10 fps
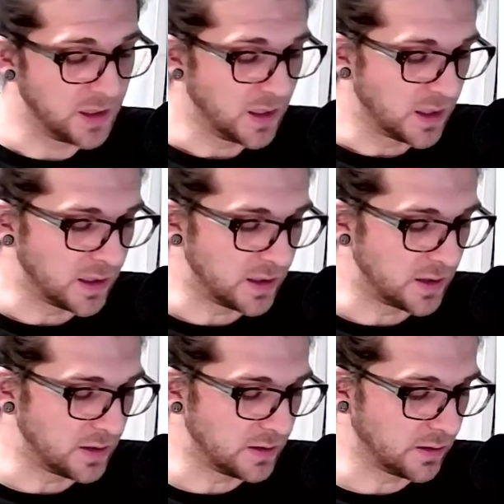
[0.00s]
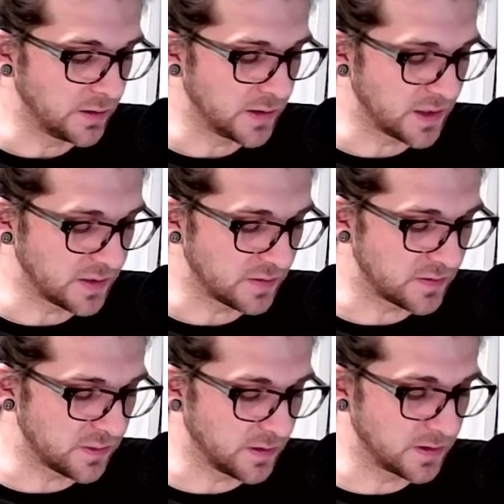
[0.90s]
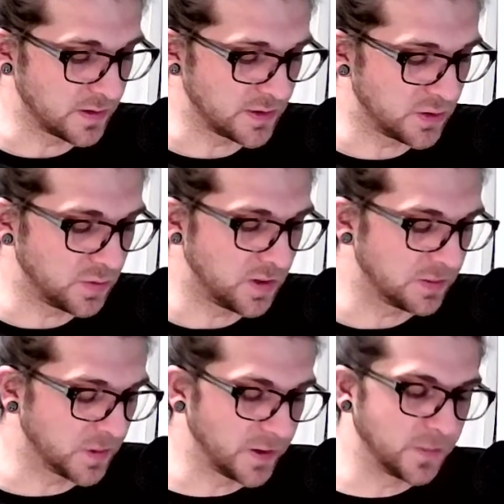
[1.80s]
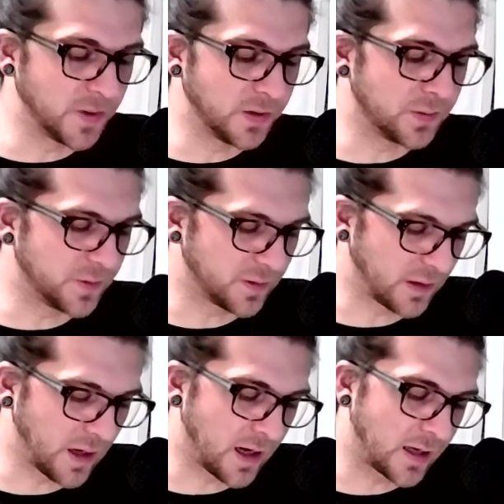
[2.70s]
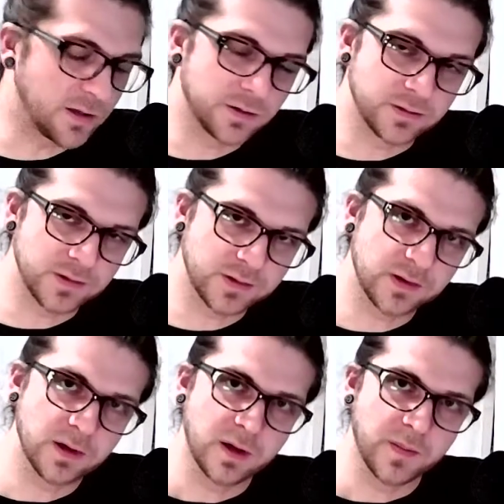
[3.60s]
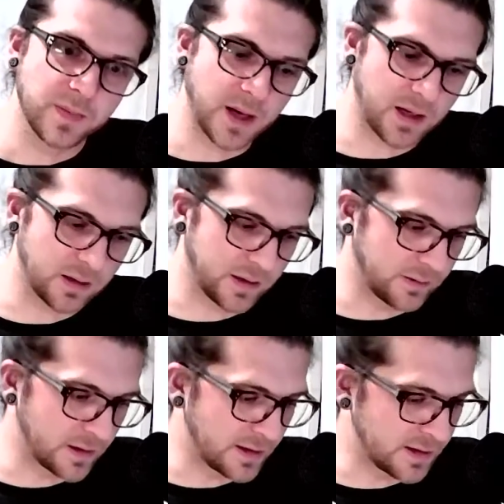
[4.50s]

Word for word: And, you know, in the Six of Swords, there's two people in the boat with the guy who's paddling, right?